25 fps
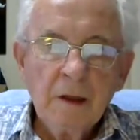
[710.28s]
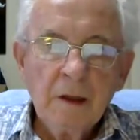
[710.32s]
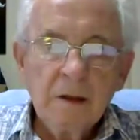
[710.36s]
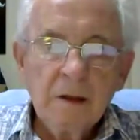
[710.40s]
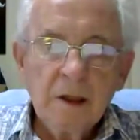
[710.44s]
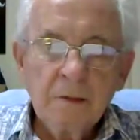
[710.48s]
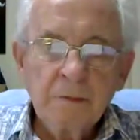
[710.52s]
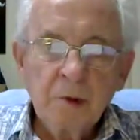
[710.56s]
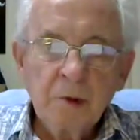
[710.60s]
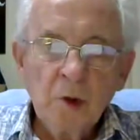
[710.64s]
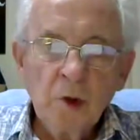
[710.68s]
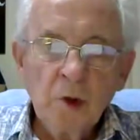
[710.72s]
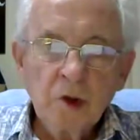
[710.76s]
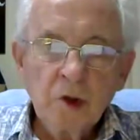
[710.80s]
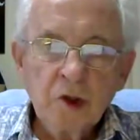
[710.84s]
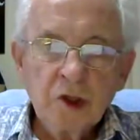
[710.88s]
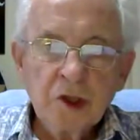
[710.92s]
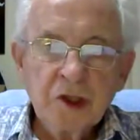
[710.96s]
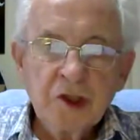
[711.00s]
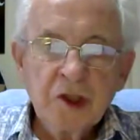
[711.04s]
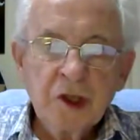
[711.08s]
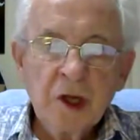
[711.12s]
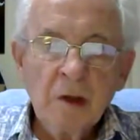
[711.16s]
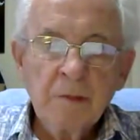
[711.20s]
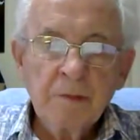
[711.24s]
The approach
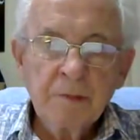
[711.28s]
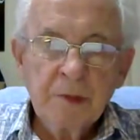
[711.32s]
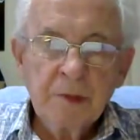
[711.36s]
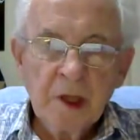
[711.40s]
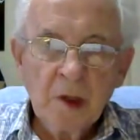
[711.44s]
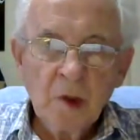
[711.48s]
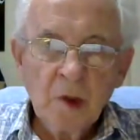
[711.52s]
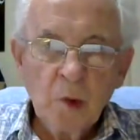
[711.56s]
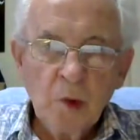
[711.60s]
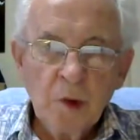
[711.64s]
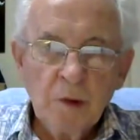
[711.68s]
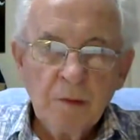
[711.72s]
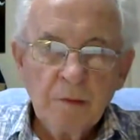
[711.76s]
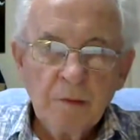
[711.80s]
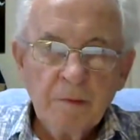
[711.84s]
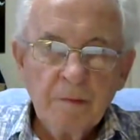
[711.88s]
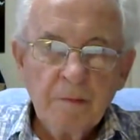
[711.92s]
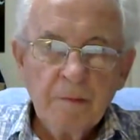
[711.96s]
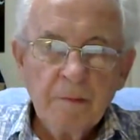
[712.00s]
is top-down,